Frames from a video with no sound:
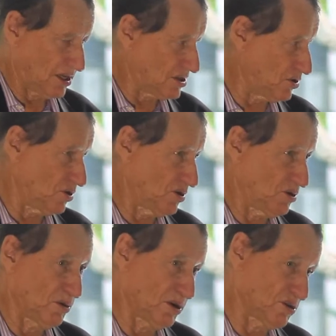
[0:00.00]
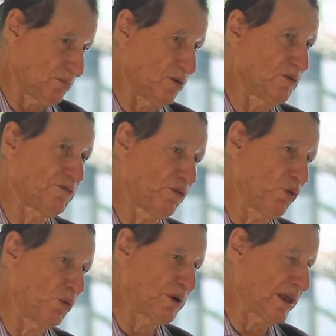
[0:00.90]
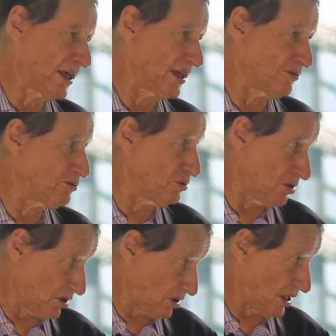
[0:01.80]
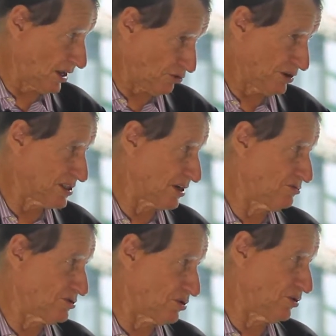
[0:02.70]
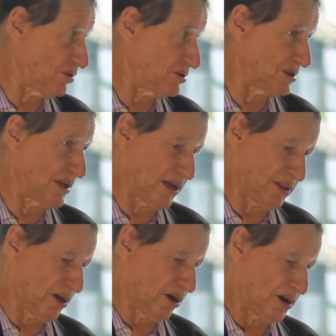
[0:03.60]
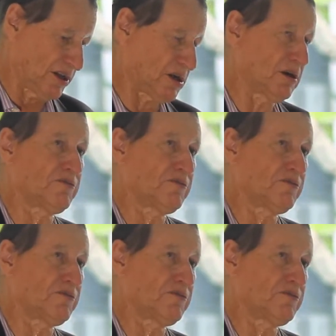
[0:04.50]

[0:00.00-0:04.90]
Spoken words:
to move forward and give good increasing returns. Now, the idea of